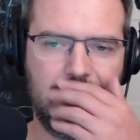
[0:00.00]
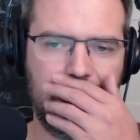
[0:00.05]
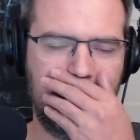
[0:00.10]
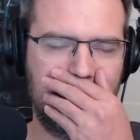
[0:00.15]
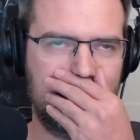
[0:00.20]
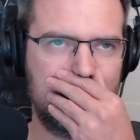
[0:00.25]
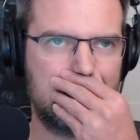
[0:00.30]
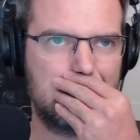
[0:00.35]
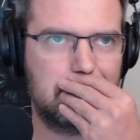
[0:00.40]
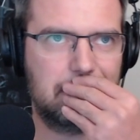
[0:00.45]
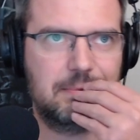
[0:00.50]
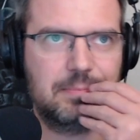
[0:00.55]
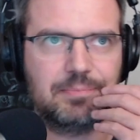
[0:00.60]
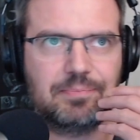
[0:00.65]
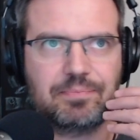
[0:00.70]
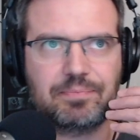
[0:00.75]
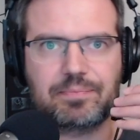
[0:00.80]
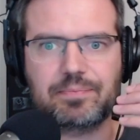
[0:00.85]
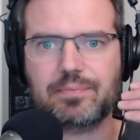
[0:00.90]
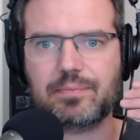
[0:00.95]
And
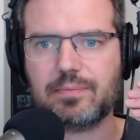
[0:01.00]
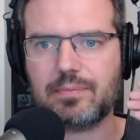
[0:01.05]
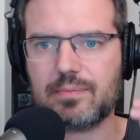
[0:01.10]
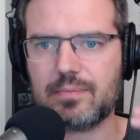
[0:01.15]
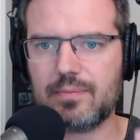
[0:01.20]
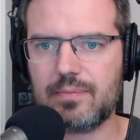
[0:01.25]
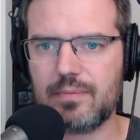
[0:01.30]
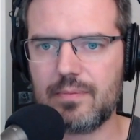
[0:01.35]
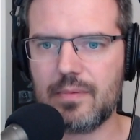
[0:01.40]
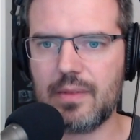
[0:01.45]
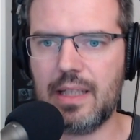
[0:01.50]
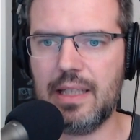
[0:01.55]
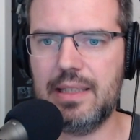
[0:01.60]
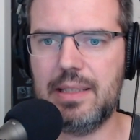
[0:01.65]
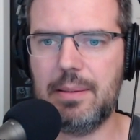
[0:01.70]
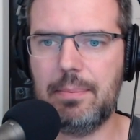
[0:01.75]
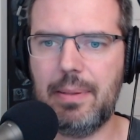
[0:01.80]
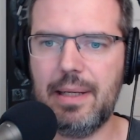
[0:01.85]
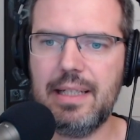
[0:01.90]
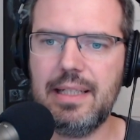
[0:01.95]

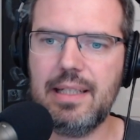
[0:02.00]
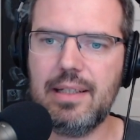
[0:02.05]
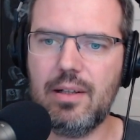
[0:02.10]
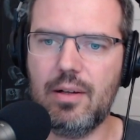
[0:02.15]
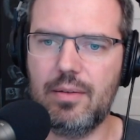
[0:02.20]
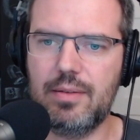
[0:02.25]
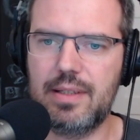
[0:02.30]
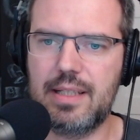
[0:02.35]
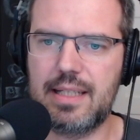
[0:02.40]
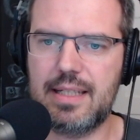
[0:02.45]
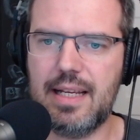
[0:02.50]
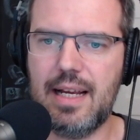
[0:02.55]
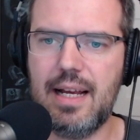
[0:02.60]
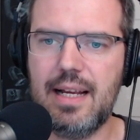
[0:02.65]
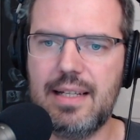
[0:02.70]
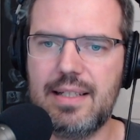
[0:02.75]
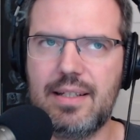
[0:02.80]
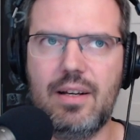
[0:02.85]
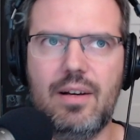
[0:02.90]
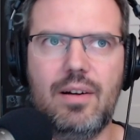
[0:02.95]
depending on the size